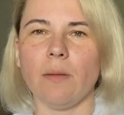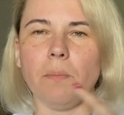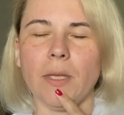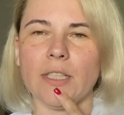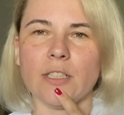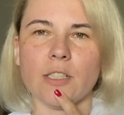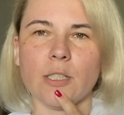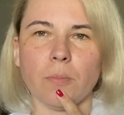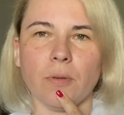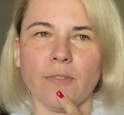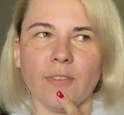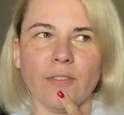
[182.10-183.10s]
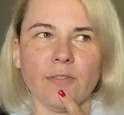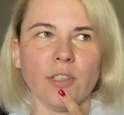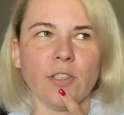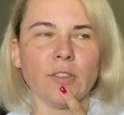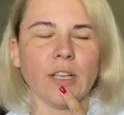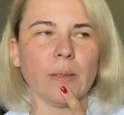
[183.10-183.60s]
meters per 50
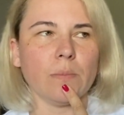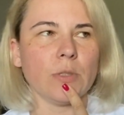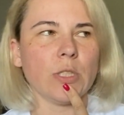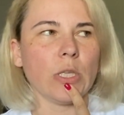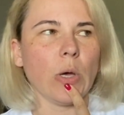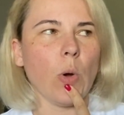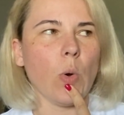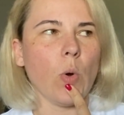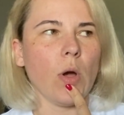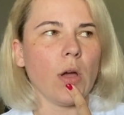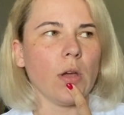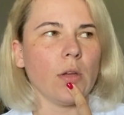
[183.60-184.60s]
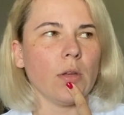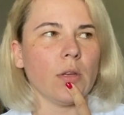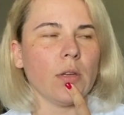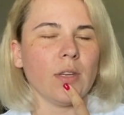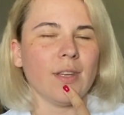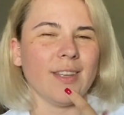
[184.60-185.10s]
grams, so
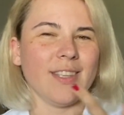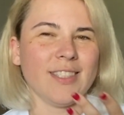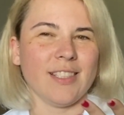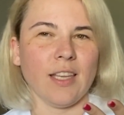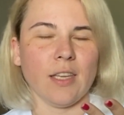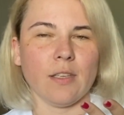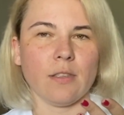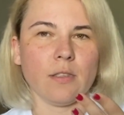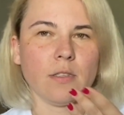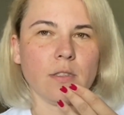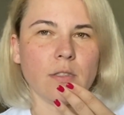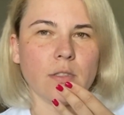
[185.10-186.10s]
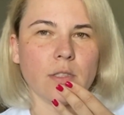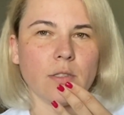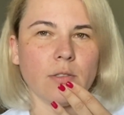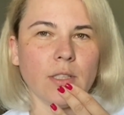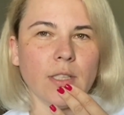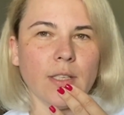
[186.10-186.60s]
it's like
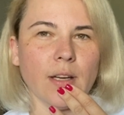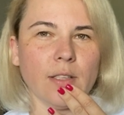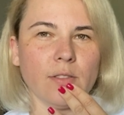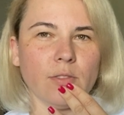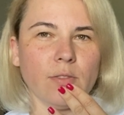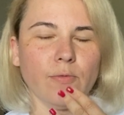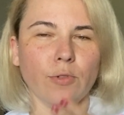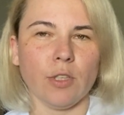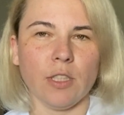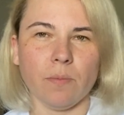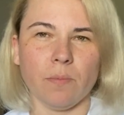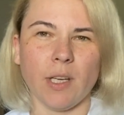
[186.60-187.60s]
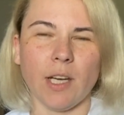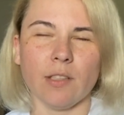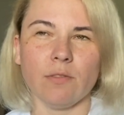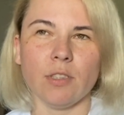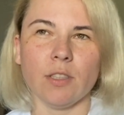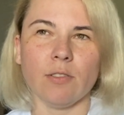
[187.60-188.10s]
340 per
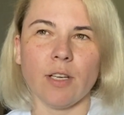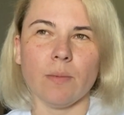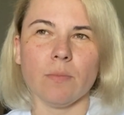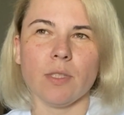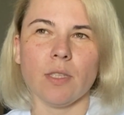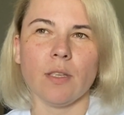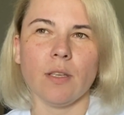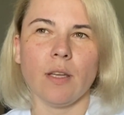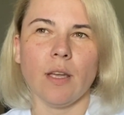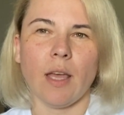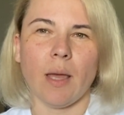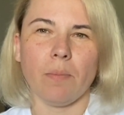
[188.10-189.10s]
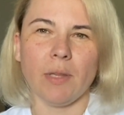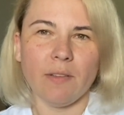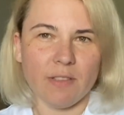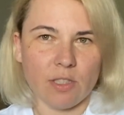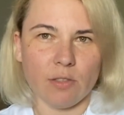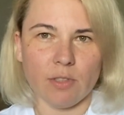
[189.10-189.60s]
100 grams. I believe
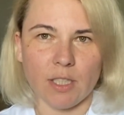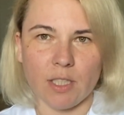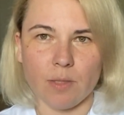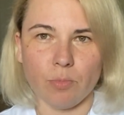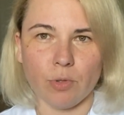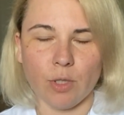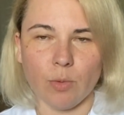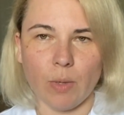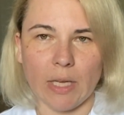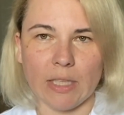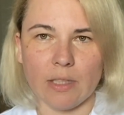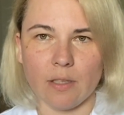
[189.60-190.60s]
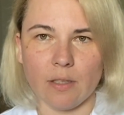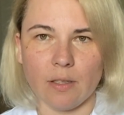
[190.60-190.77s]
it's already sport weight.